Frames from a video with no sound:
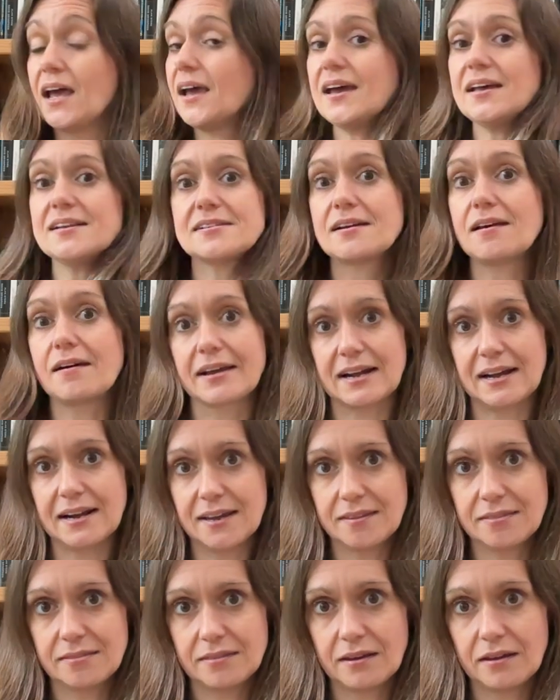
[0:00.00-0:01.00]
It's
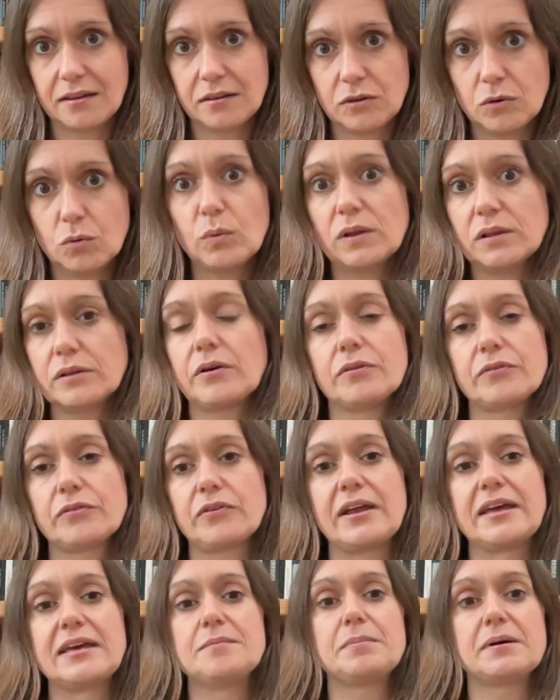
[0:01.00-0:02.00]
likely that you will not
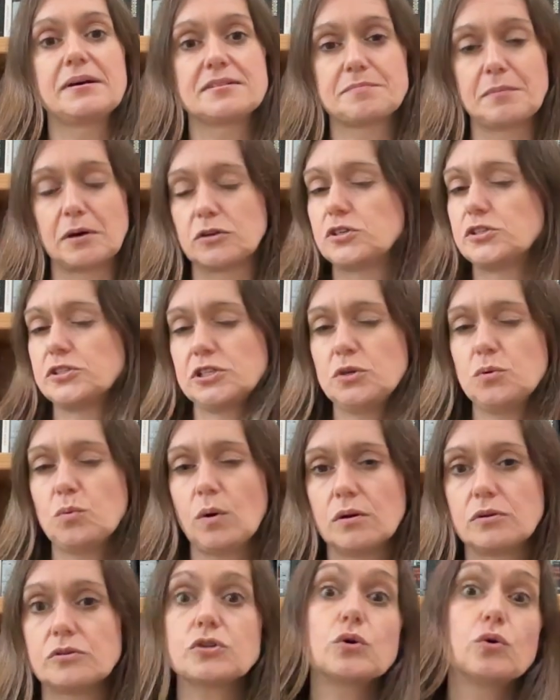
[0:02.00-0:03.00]
sleep as much as you
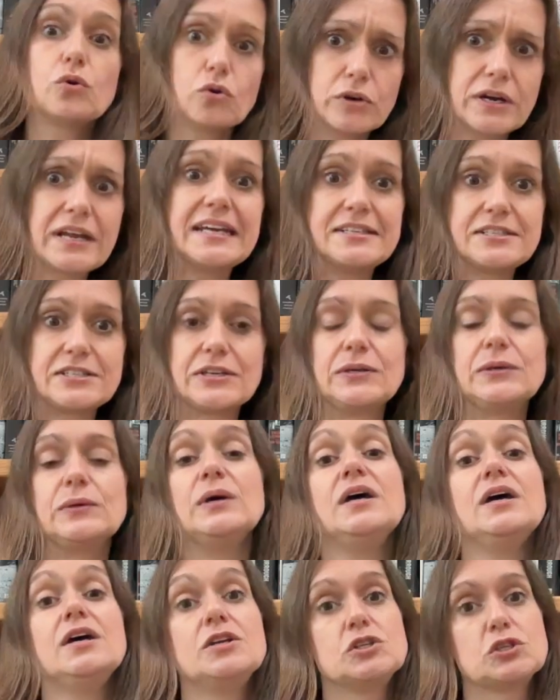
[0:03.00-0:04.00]
want or need to
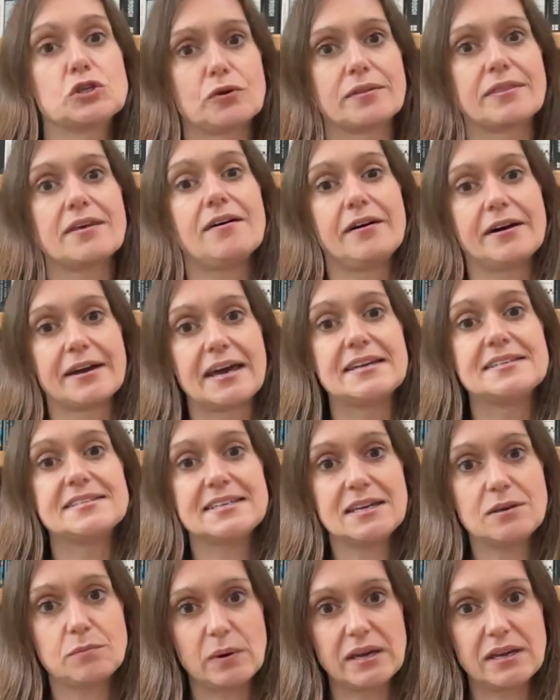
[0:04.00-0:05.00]
during the
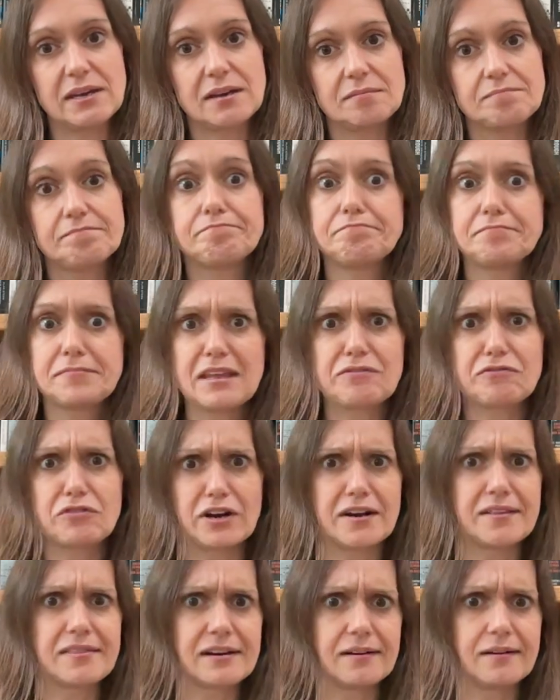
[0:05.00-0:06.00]
IAC week, if you're
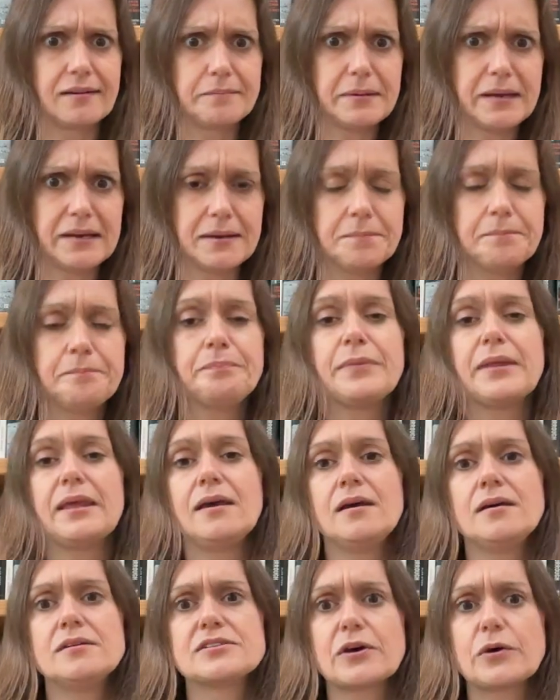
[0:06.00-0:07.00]
anything like me.
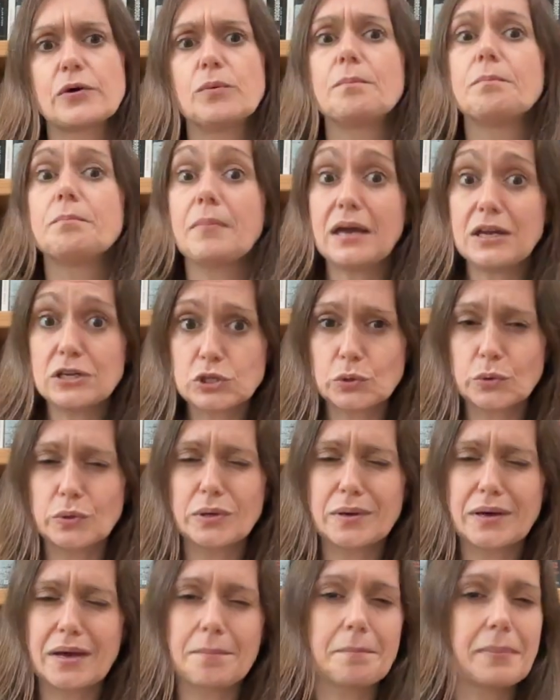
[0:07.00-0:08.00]
So make sure
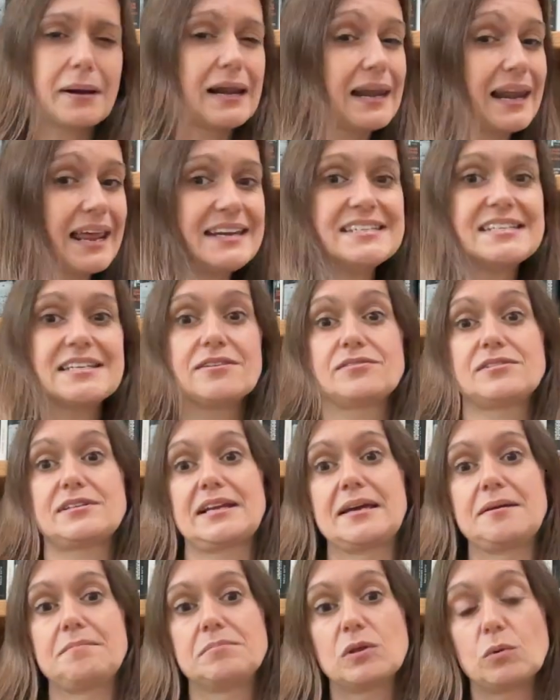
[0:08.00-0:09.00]
you get plenty of
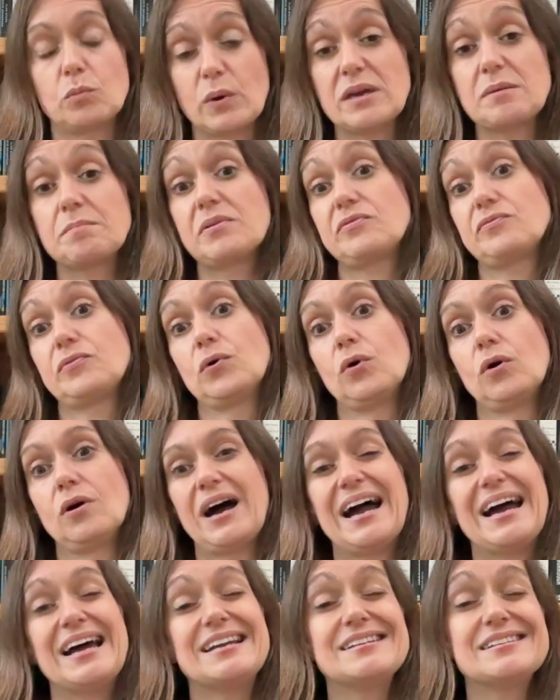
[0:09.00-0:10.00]
sleep the week before
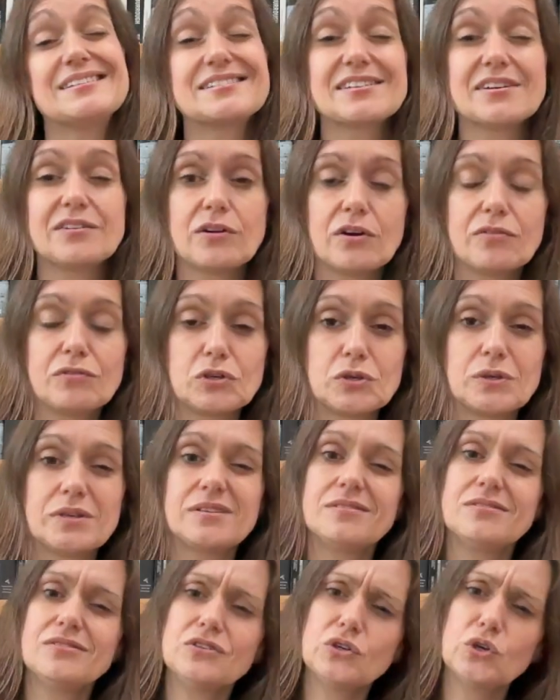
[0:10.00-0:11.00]
and don't overdo
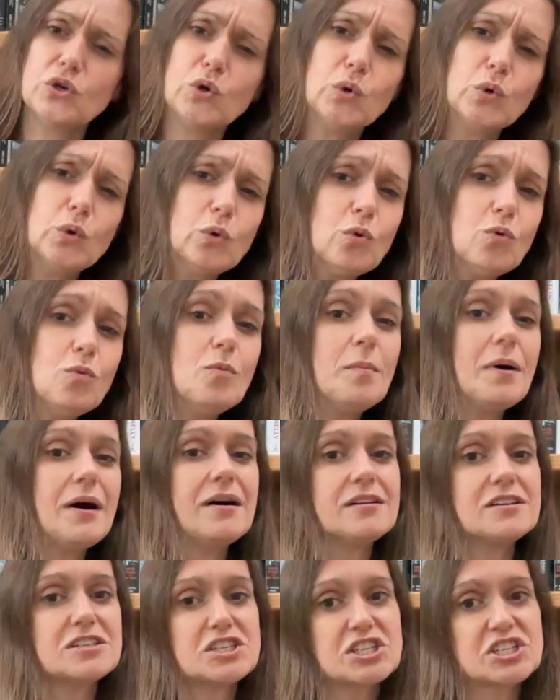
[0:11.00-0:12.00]
it too
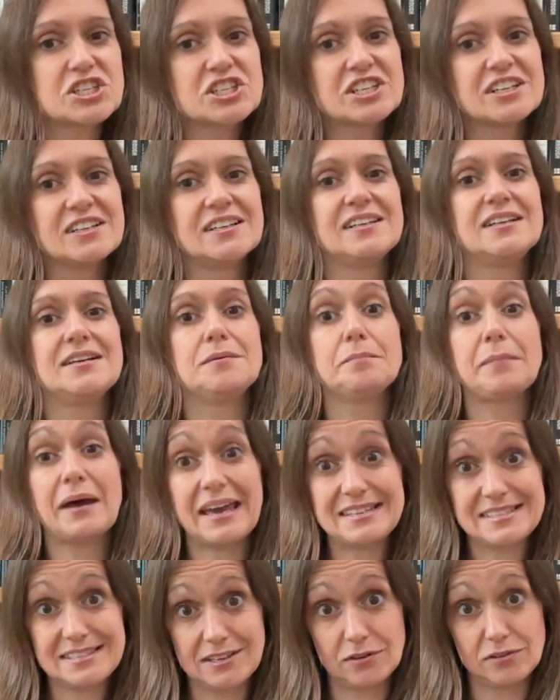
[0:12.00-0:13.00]
much.
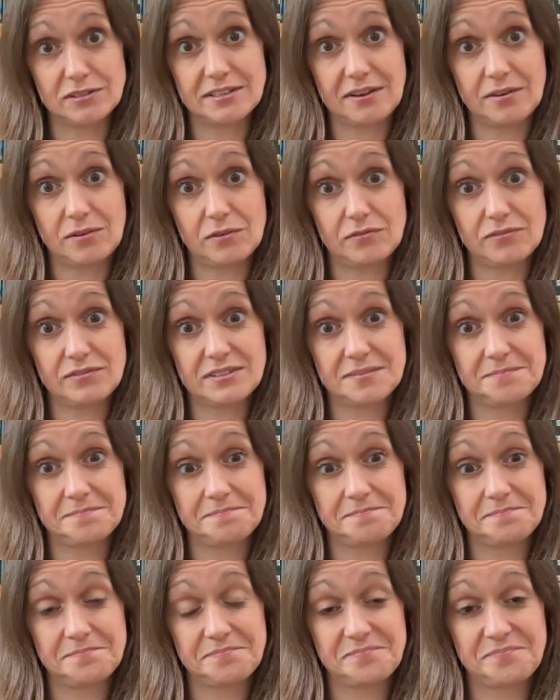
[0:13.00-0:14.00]
Pace yourselves.
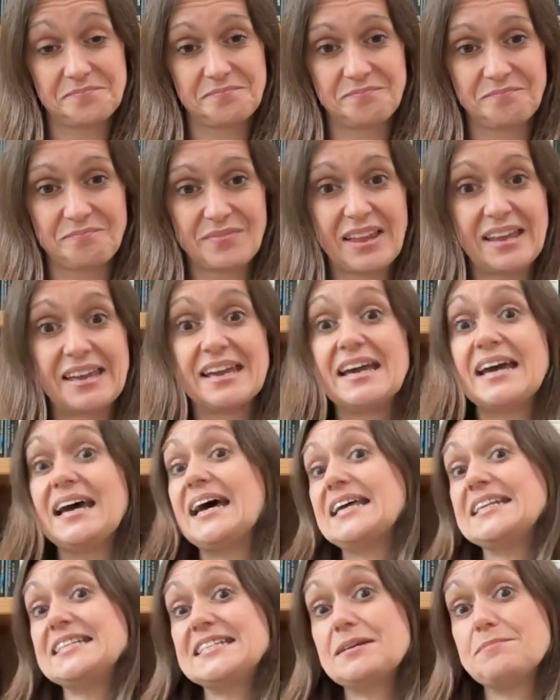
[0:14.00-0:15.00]

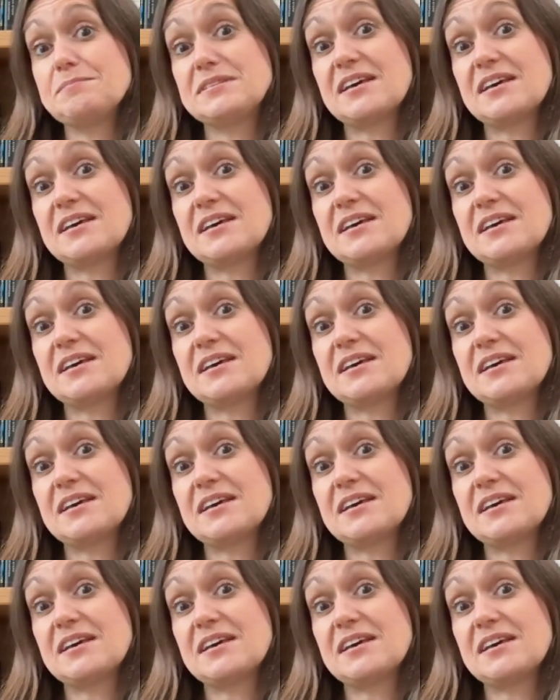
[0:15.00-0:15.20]
And tip